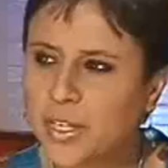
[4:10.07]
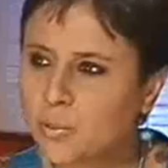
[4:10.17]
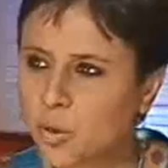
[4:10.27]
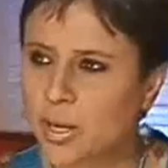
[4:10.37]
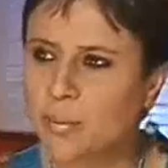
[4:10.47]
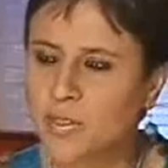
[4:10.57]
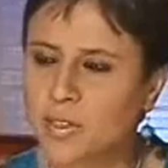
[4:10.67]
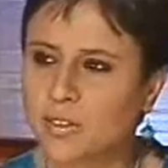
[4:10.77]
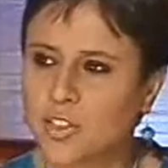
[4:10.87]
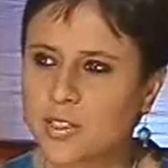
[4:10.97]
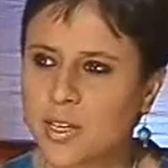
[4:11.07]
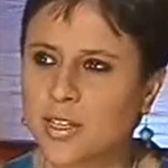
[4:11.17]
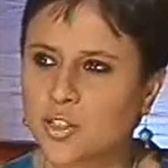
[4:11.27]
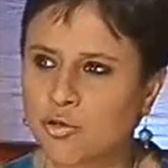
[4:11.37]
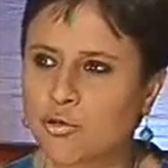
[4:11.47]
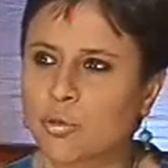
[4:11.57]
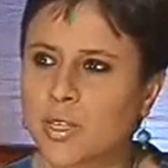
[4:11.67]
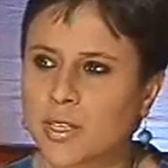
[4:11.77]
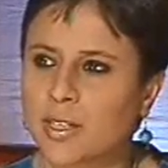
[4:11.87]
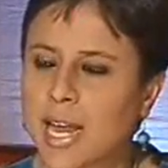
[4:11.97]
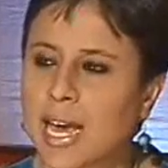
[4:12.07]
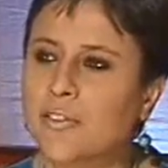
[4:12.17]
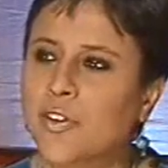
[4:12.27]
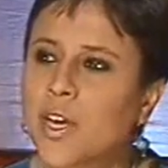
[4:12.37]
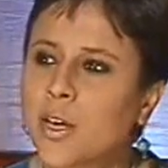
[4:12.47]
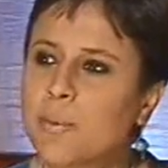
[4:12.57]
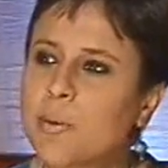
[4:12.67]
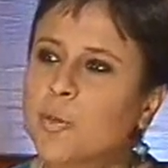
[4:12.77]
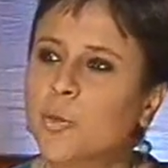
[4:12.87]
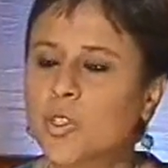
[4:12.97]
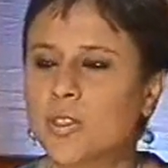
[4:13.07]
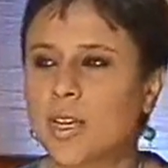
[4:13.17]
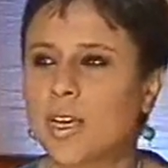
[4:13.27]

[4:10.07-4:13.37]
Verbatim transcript: feel what Amar Singh ji is saying is true that in life people would